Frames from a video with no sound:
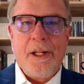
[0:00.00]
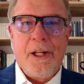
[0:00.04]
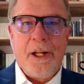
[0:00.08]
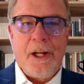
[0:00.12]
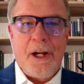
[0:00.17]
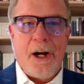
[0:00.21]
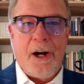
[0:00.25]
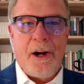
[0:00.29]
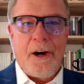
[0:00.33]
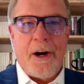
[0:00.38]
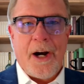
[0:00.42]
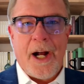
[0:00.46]

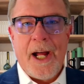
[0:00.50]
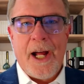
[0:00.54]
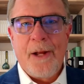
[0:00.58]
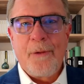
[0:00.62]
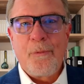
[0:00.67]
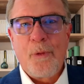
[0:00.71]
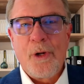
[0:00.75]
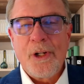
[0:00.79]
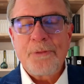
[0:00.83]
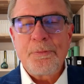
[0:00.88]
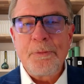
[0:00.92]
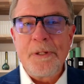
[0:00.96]
All right,
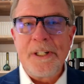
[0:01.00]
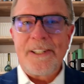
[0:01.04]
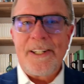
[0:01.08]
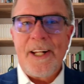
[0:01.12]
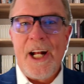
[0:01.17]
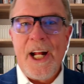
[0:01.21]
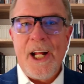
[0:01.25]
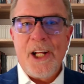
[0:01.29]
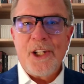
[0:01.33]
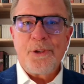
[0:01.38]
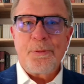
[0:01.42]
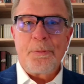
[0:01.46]
with me
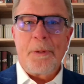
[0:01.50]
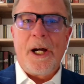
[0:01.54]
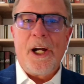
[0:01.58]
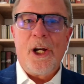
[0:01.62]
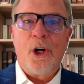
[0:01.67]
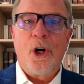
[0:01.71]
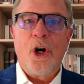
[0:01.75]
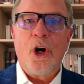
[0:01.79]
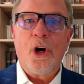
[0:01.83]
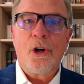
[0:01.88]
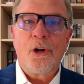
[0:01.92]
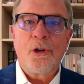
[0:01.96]
today is my
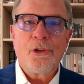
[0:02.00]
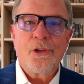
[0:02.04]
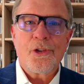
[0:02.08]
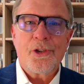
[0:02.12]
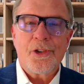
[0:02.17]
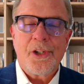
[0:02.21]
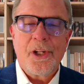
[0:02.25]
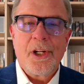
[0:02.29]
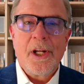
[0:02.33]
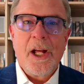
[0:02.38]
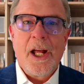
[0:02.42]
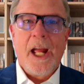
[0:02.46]

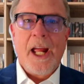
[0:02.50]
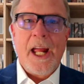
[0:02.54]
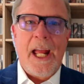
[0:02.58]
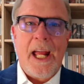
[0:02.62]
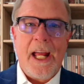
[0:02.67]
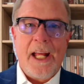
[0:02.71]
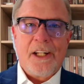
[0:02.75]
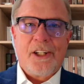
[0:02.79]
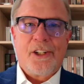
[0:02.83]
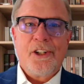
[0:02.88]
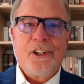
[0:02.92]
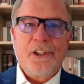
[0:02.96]
host
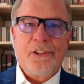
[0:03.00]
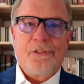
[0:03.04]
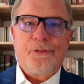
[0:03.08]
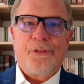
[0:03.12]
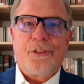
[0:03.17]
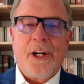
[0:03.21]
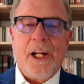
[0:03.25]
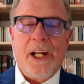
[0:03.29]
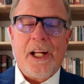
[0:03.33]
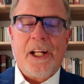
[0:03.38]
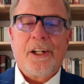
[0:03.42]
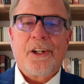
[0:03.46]
and good
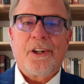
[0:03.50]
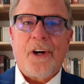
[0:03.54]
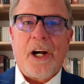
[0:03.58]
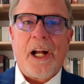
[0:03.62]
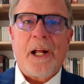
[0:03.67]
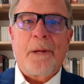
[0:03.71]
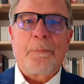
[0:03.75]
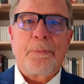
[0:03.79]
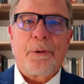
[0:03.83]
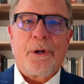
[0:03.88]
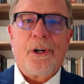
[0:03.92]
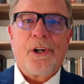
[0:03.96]
friend,
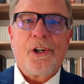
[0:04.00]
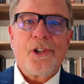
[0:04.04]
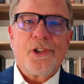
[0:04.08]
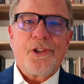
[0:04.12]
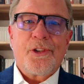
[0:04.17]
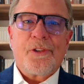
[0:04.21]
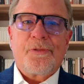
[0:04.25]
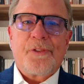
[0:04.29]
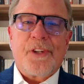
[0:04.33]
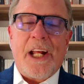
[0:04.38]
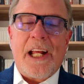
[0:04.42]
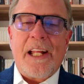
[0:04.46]
Greg Burns
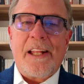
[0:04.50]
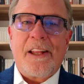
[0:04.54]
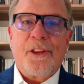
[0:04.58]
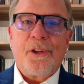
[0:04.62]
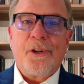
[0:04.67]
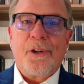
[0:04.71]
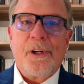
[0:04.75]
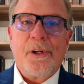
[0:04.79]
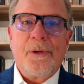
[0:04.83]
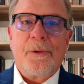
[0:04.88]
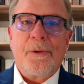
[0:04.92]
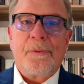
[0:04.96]
of
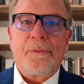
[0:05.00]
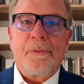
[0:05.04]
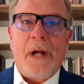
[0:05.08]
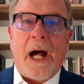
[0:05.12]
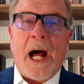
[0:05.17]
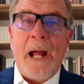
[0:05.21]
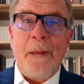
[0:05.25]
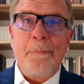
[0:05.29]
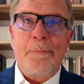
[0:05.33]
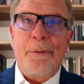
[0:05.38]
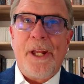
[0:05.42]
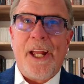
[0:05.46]
1030
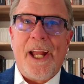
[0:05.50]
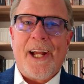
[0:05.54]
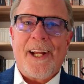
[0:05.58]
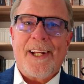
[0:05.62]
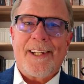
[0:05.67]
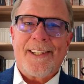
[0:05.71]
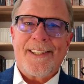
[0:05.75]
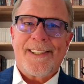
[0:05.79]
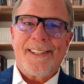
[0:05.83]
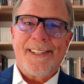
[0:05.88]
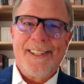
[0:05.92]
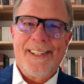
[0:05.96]

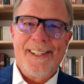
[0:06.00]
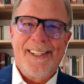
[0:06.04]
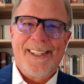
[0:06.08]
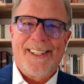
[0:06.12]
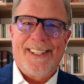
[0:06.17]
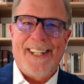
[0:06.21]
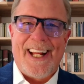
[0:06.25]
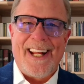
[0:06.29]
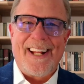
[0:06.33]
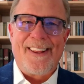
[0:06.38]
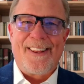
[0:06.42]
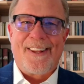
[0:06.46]
IPX,
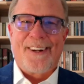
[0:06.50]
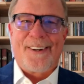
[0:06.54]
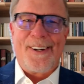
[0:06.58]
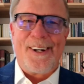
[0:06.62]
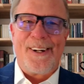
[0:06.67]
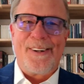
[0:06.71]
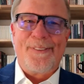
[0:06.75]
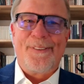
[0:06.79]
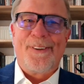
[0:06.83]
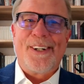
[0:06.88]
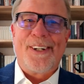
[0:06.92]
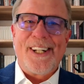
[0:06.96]

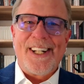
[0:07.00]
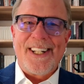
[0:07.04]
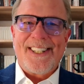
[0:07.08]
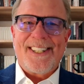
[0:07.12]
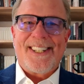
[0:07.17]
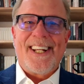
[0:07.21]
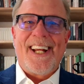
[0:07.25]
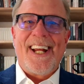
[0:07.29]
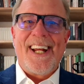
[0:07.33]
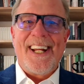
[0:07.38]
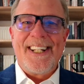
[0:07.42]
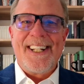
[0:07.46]
1031
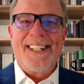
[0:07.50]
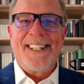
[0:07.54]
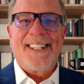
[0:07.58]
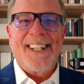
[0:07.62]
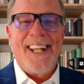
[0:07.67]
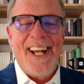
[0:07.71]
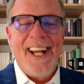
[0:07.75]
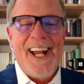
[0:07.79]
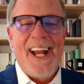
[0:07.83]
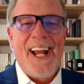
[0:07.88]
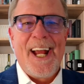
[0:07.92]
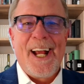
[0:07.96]
Exchange.
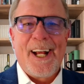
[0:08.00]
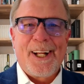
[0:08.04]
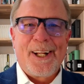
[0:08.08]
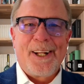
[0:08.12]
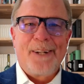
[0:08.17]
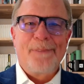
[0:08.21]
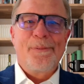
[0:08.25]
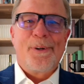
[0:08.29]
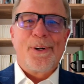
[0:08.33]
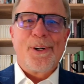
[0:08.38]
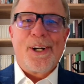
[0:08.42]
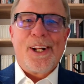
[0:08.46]
Good
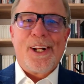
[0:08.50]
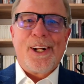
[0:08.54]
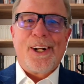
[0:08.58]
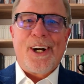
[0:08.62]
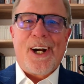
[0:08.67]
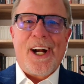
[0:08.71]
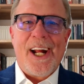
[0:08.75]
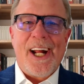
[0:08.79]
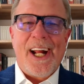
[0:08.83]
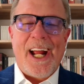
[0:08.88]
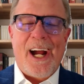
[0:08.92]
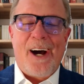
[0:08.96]
morning,
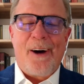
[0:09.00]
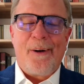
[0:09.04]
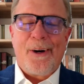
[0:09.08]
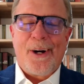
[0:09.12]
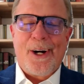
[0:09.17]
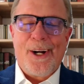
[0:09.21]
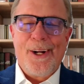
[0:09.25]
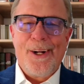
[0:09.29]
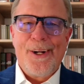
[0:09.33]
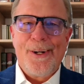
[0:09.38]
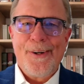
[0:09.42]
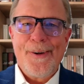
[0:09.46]
Greg. How are
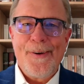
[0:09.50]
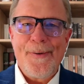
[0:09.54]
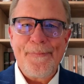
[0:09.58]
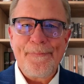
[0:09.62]
you?